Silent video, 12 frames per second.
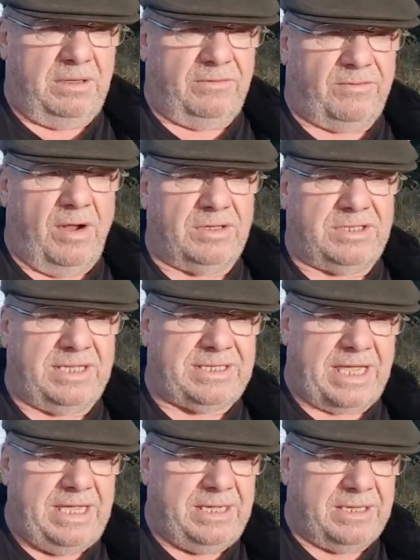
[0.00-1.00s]
Francis
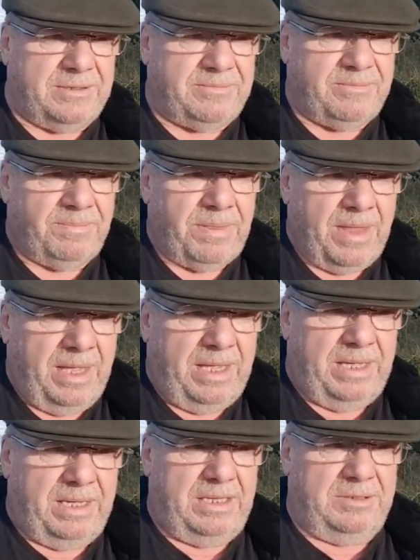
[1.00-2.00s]
Egan
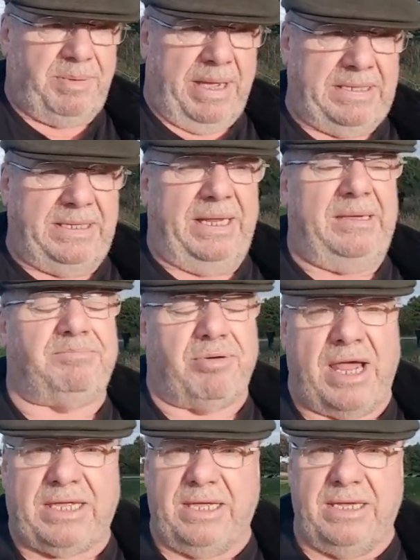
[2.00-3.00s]
is basically
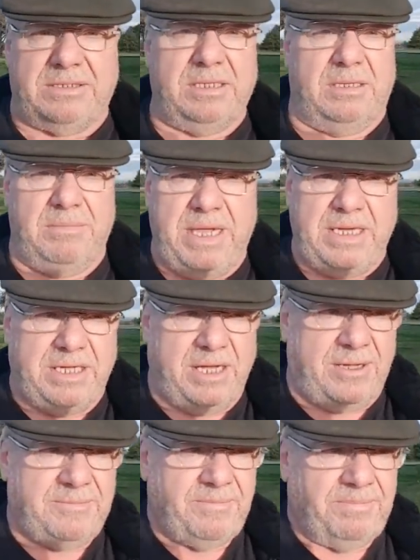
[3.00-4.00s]
bragging to the
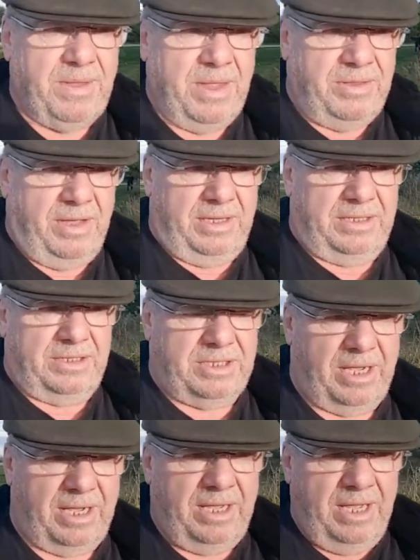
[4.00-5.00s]
media
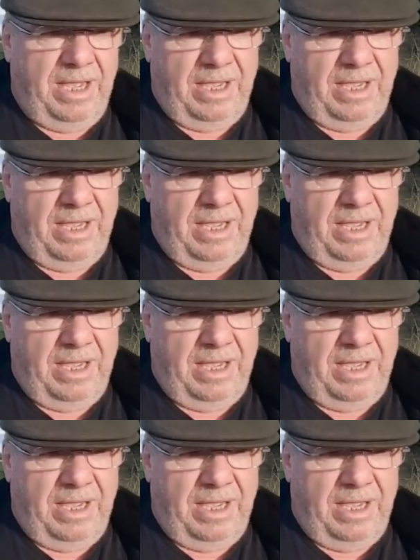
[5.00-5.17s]
that